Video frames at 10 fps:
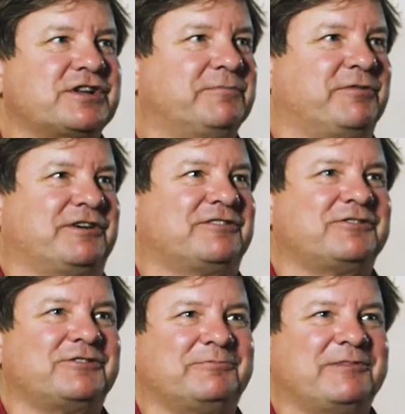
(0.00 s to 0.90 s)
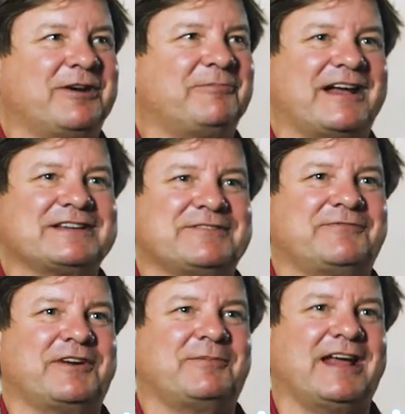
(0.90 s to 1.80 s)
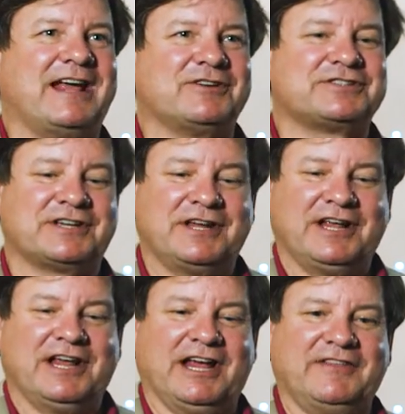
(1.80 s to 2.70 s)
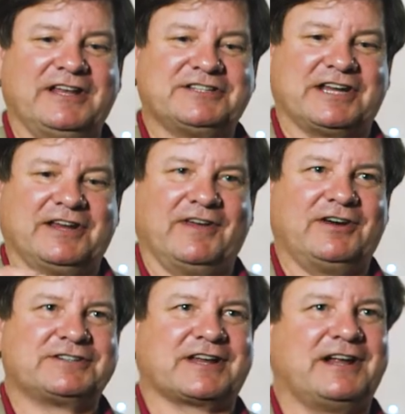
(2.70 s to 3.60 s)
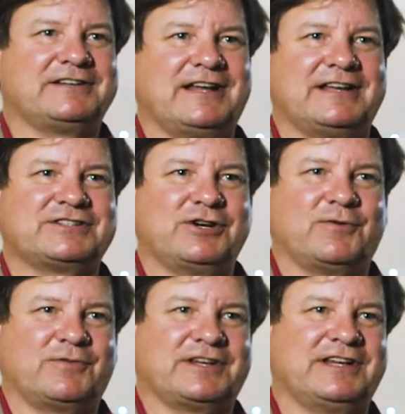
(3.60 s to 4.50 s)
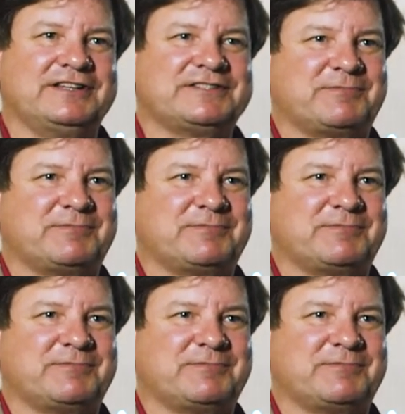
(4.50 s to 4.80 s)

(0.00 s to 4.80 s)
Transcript: going to put a little mailbox in front of my house, and then so the inventors contest, you know, for the kids,